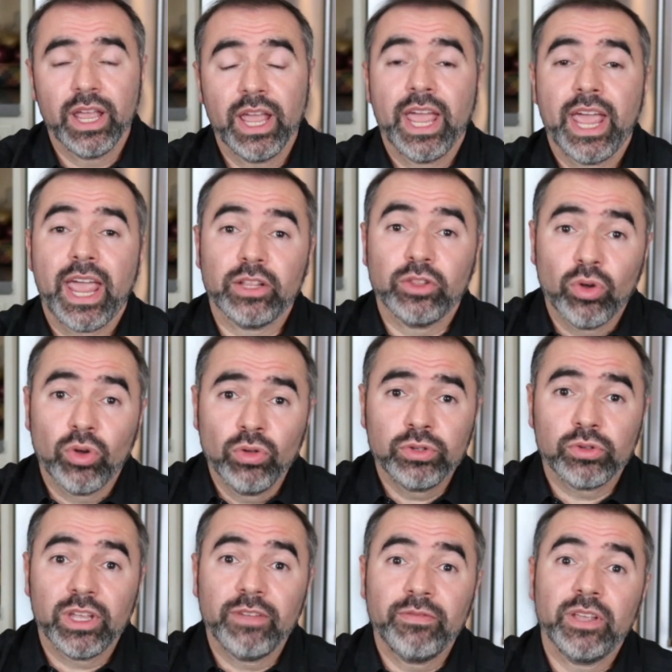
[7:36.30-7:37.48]
And also,
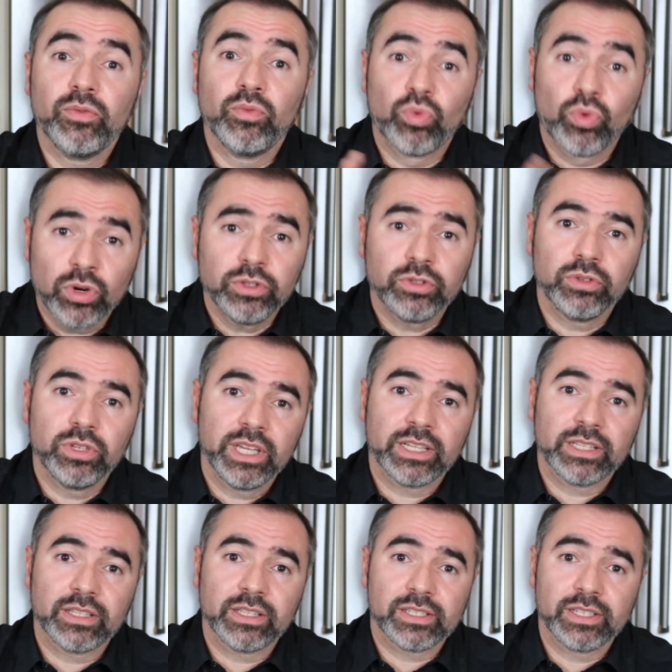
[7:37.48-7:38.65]
if they were to
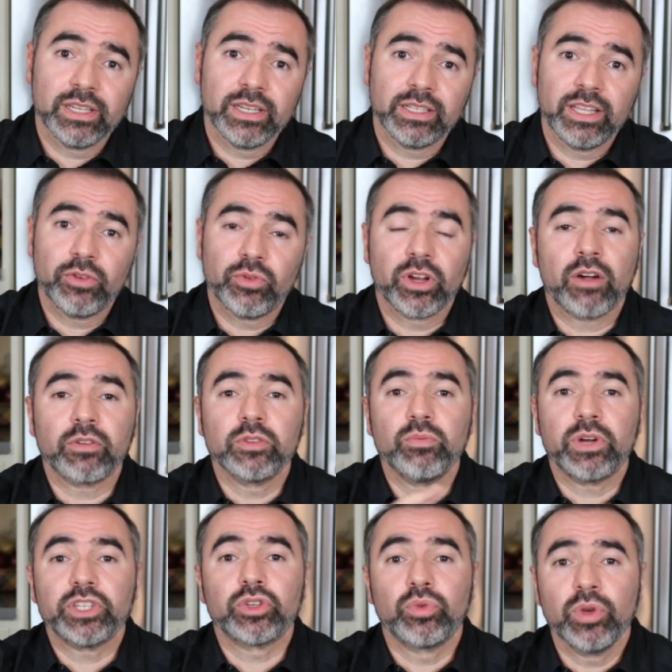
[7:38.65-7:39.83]
get sick, they recovered
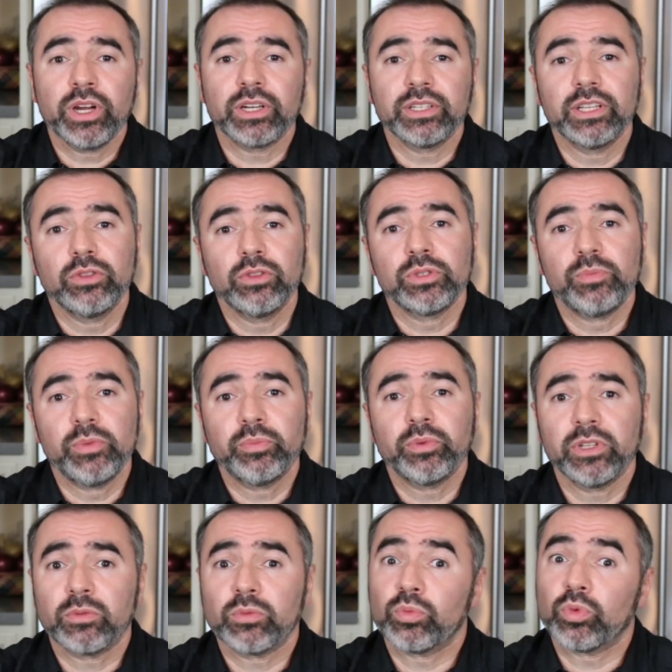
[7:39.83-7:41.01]
much quicker than those people
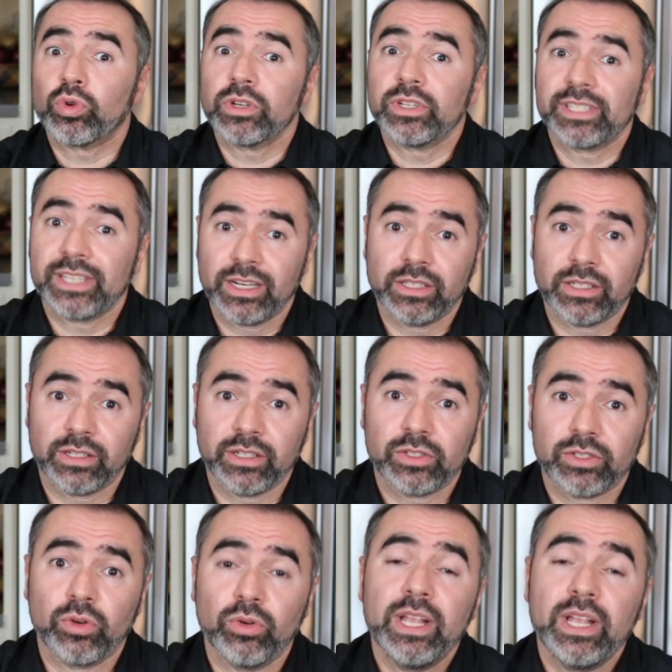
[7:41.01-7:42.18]
that were more sedentary.
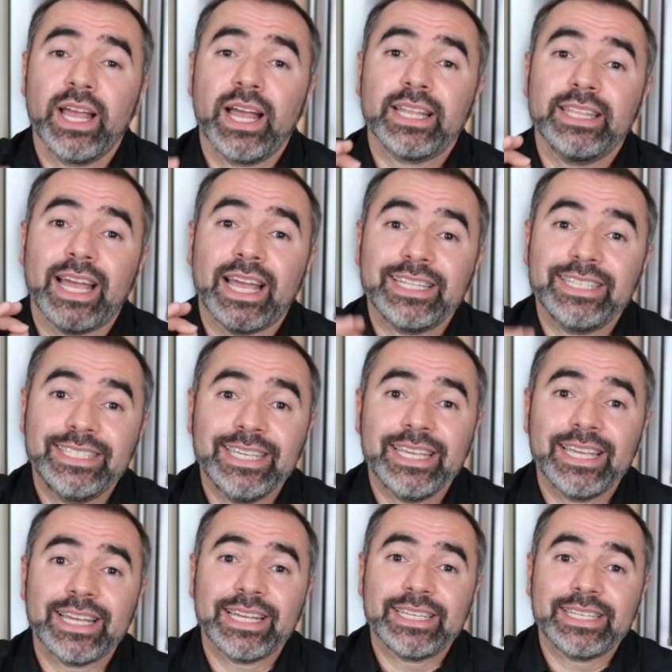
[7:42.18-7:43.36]
So the
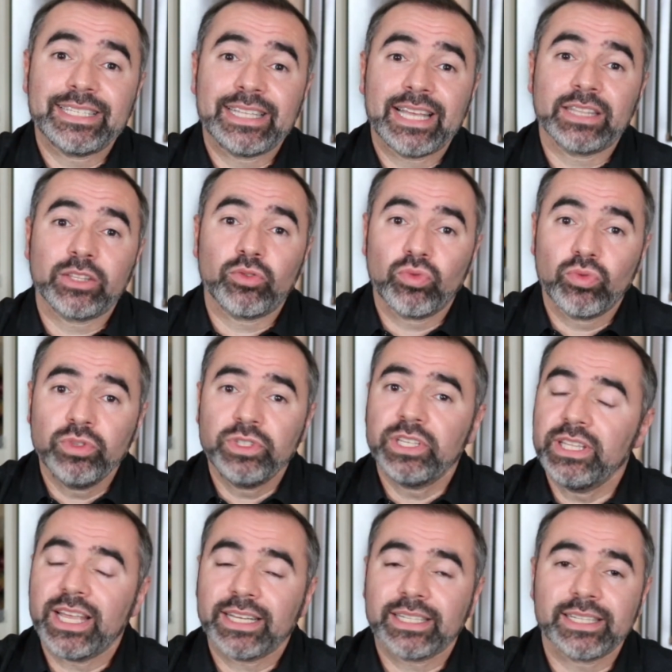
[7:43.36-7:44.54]
idea is that routine
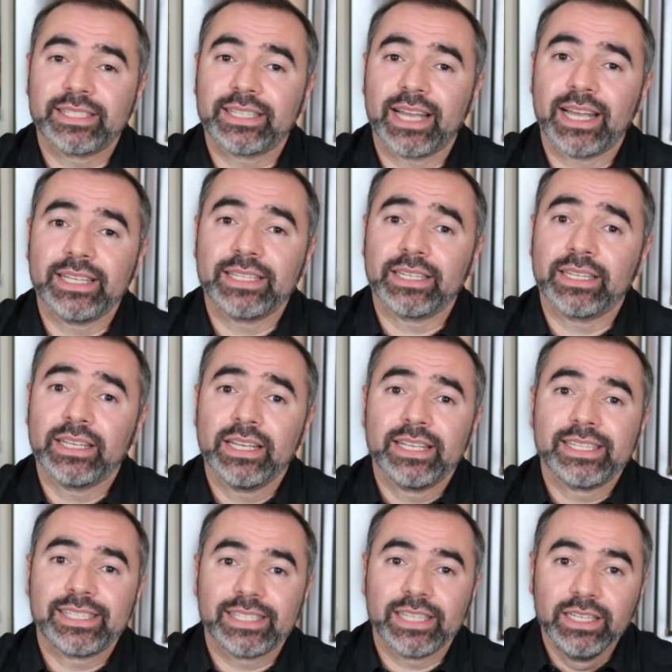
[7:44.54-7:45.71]
exercising
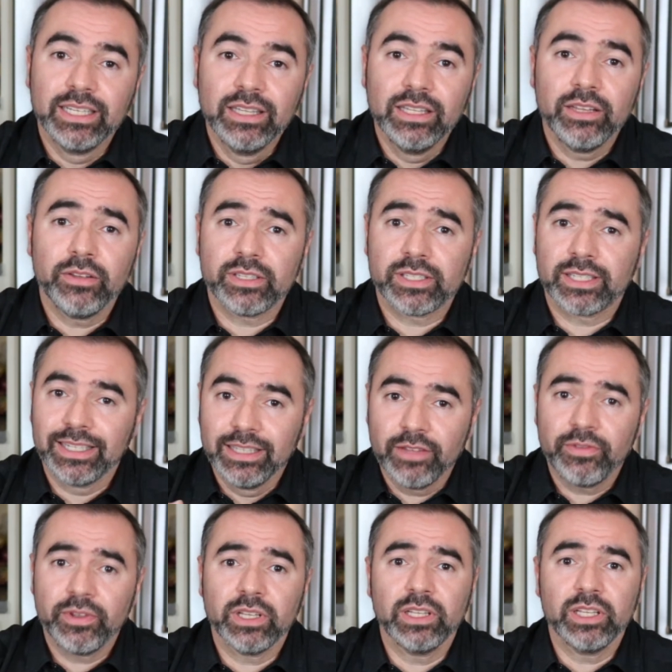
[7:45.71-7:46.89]

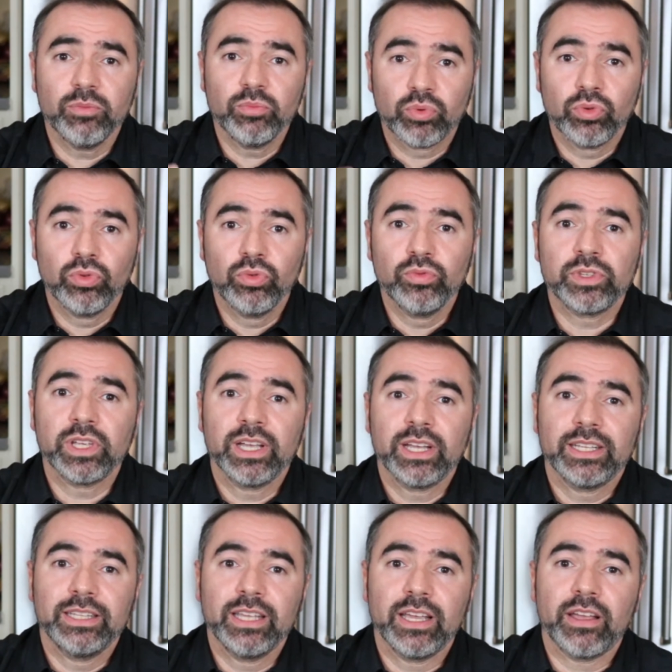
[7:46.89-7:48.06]
significantly improves
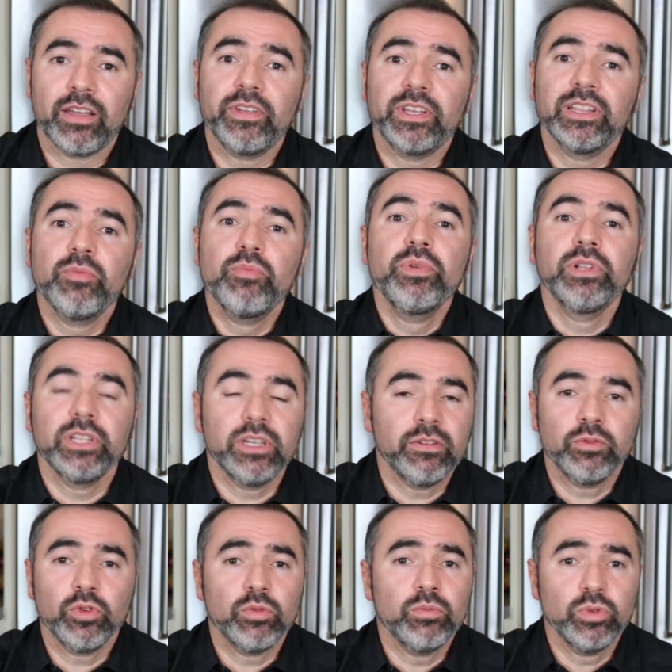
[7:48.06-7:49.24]
the availability of
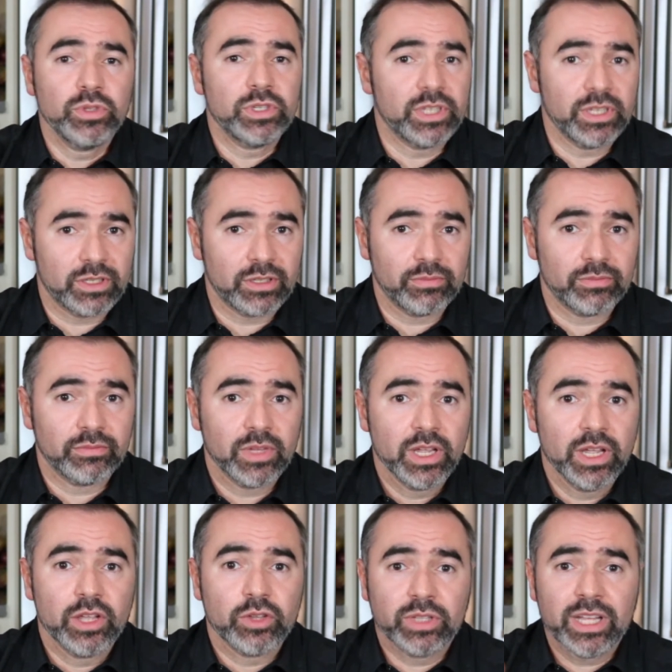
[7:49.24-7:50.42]
your immune system.
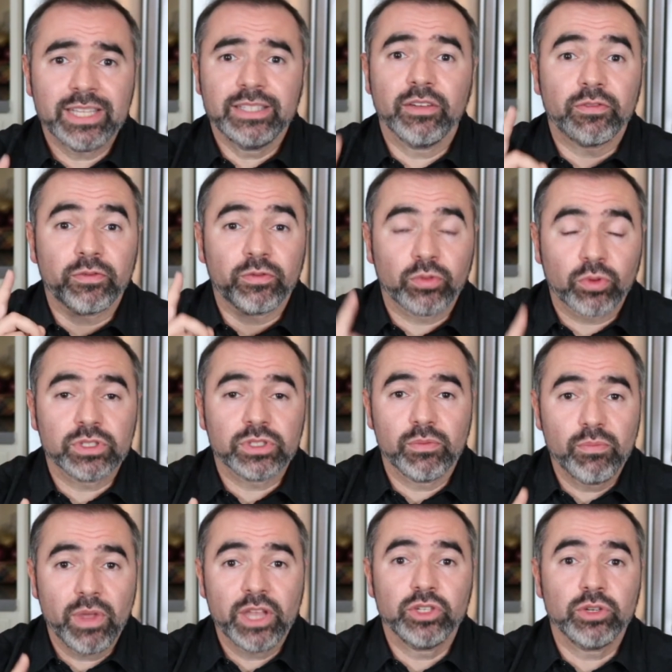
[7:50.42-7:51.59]
So that's the first
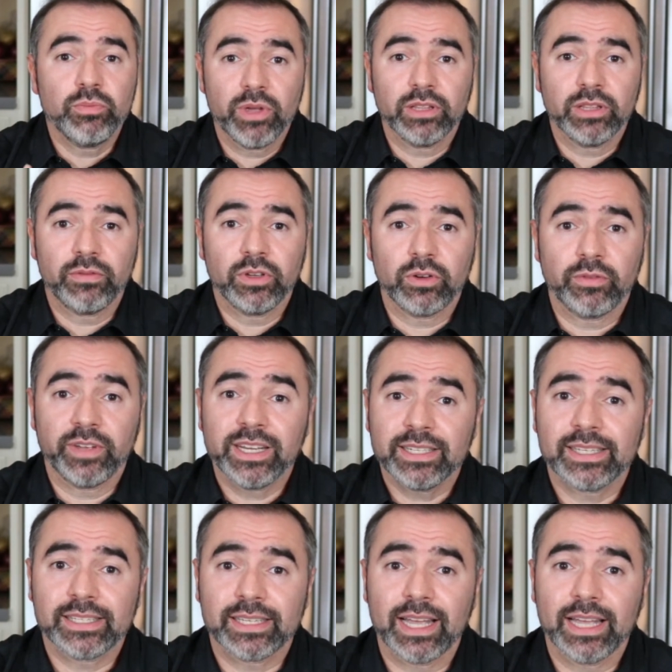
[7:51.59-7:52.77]
major benefit of
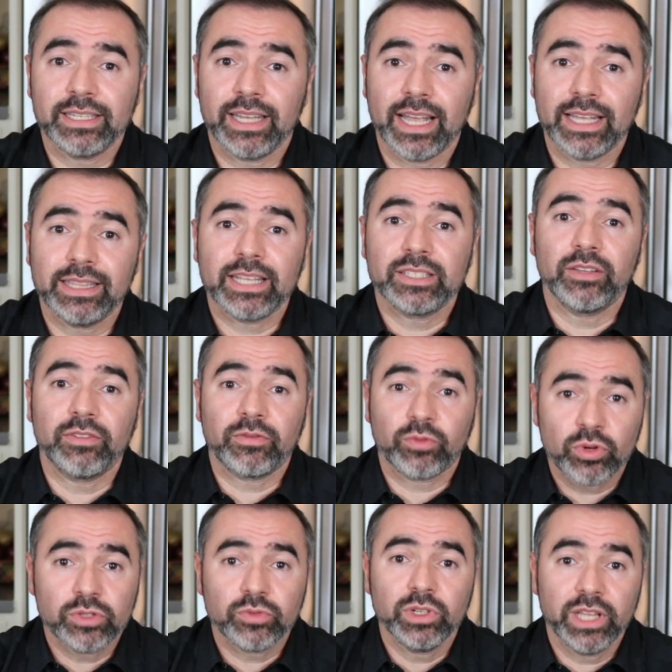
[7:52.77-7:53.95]
exercising, and that's the
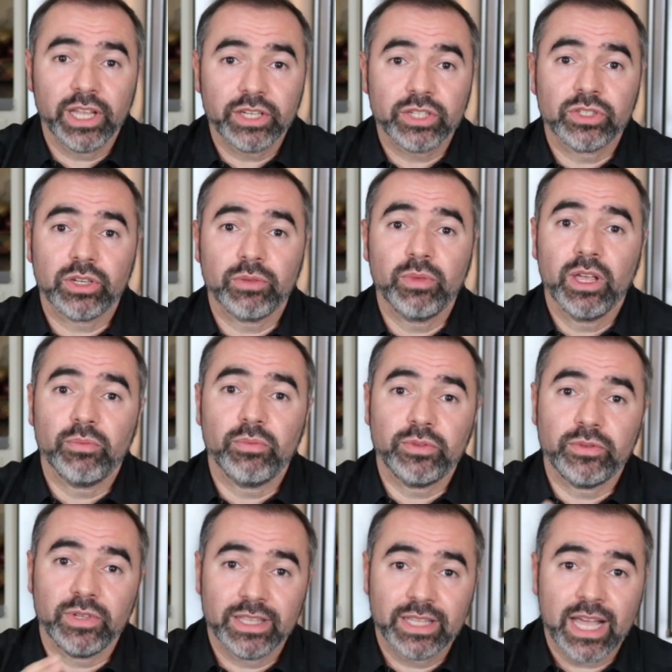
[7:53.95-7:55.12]
first relationship
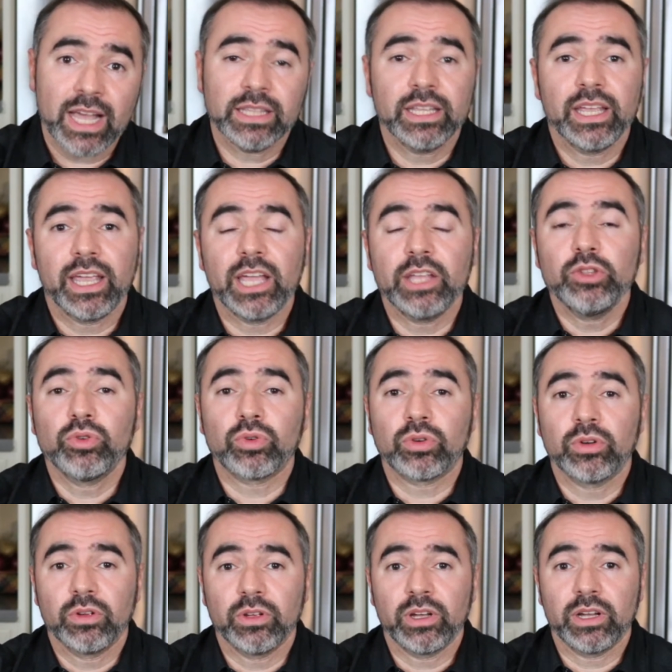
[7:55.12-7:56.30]
between that and your
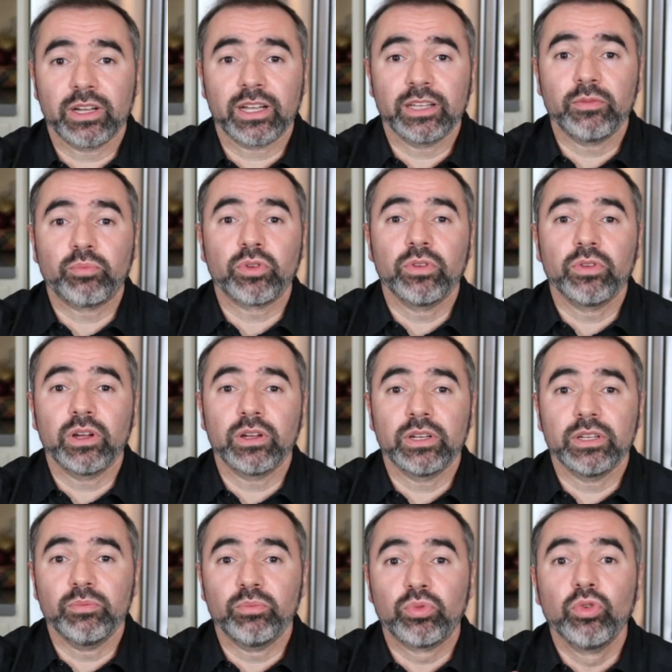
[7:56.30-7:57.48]

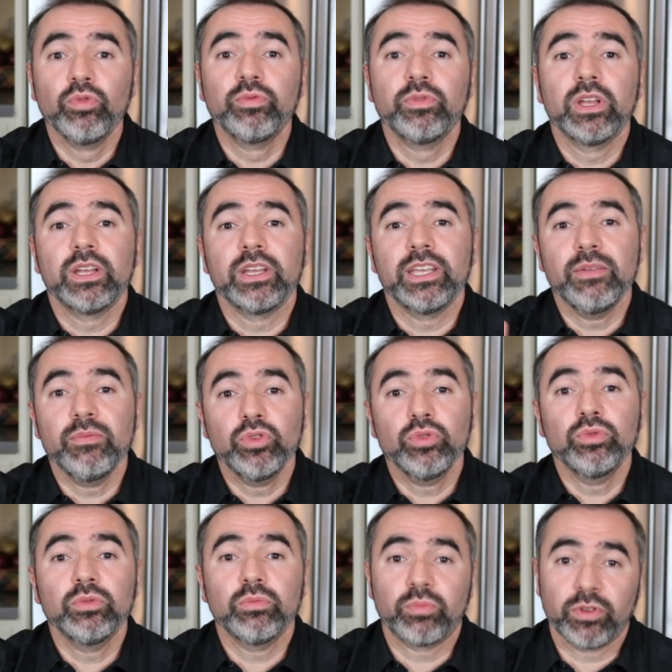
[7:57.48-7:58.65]
improved
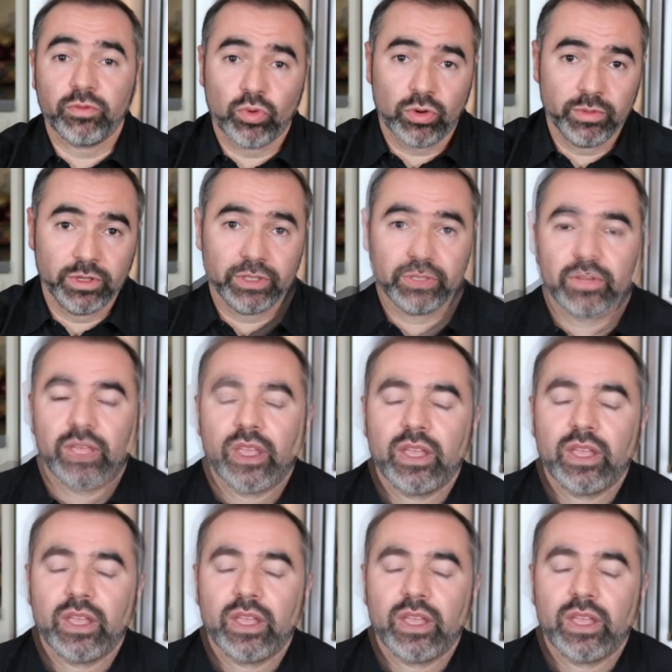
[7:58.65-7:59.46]
immune performance.